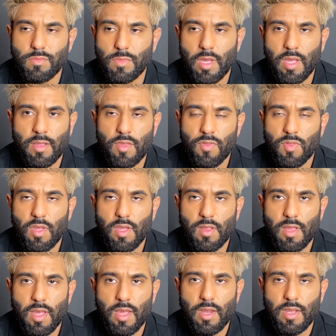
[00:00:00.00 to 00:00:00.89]

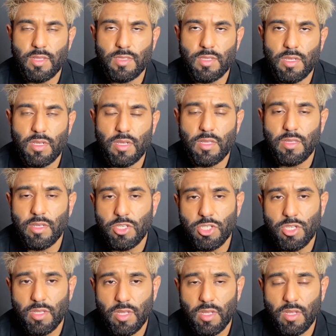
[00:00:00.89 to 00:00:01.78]
Anything that isn't
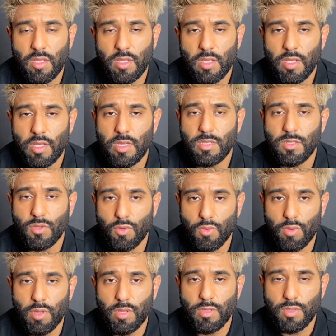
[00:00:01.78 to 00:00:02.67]
conditioning is
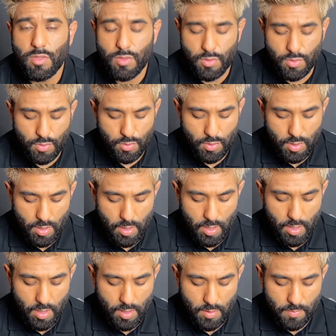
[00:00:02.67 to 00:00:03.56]
going to
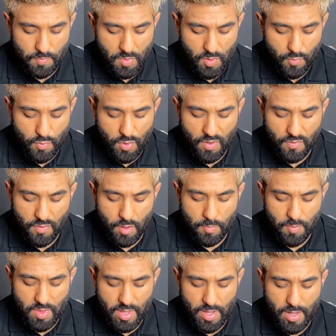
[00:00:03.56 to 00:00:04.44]
rough
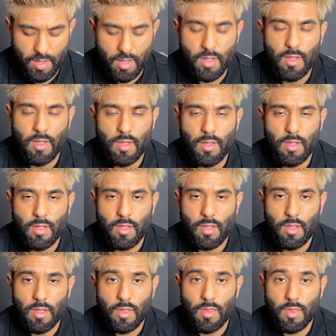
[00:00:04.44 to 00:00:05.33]
up that
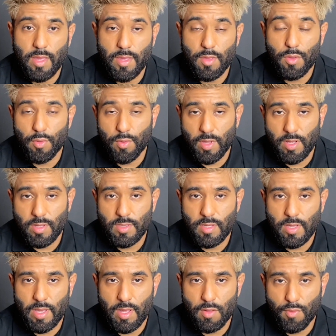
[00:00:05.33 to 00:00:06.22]

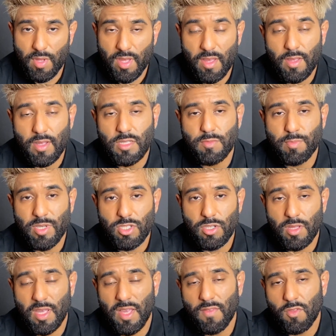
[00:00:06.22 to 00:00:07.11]
unit, and we
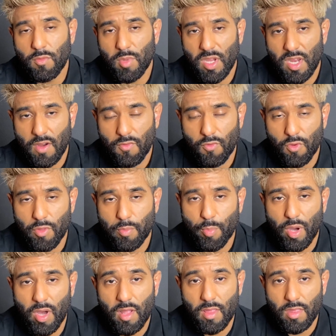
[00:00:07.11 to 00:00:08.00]
especially have to be careful with
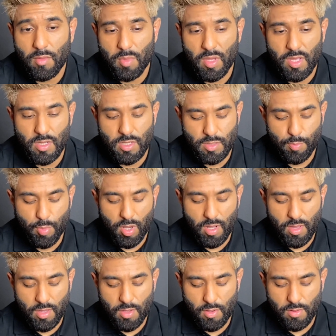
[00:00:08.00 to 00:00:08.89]
poly, because
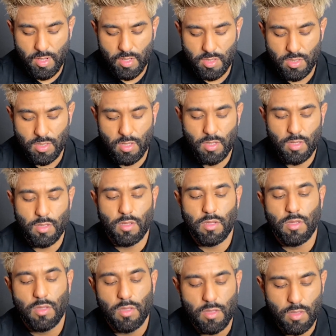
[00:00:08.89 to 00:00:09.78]
poly units
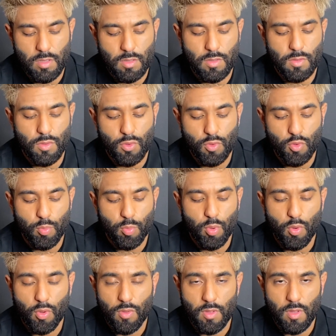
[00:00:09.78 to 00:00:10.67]
do
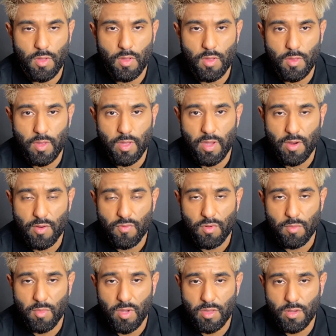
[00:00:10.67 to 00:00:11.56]
pull the hair
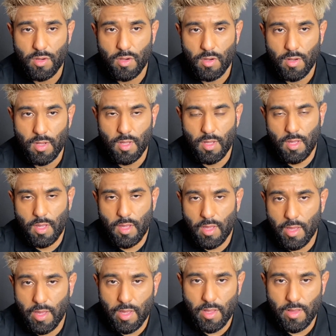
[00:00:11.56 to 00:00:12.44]
from under,
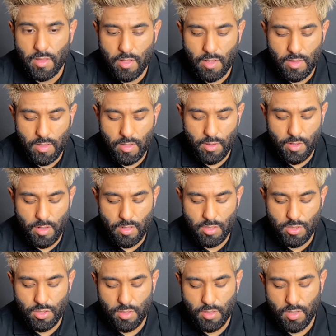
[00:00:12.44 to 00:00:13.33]
and then you're going
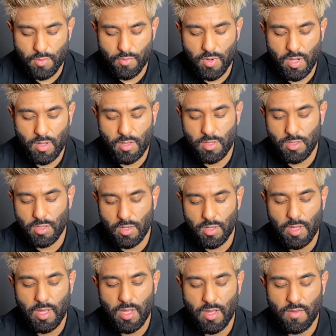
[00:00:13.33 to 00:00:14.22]
to turn it around and you're
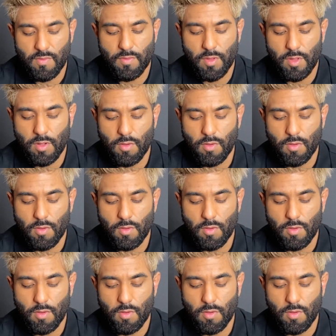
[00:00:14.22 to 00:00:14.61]
going to have